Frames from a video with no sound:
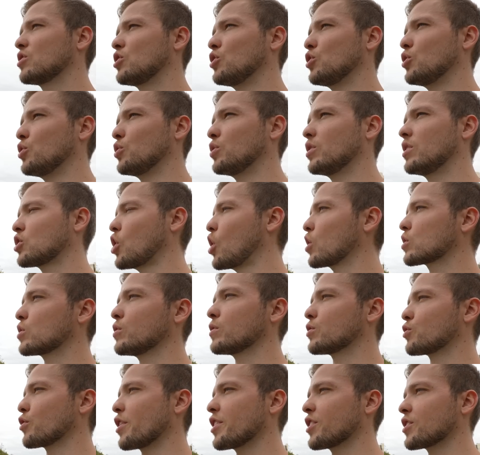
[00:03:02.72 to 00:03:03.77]
to talk to a
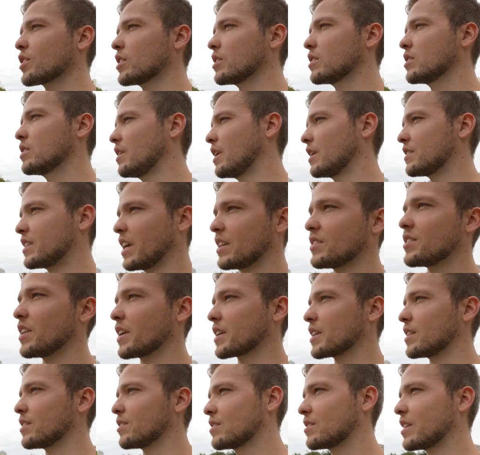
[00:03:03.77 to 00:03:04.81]
stranger in 10
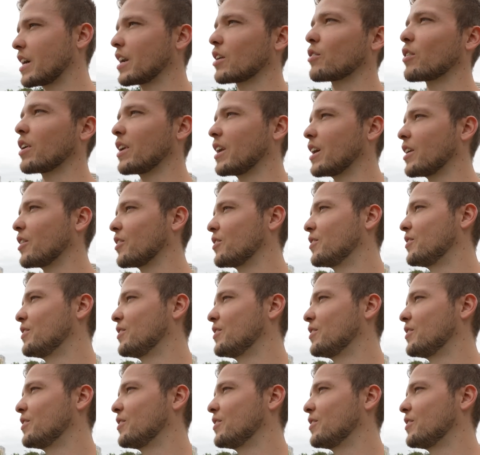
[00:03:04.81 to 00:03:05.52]
seconds, starting right now.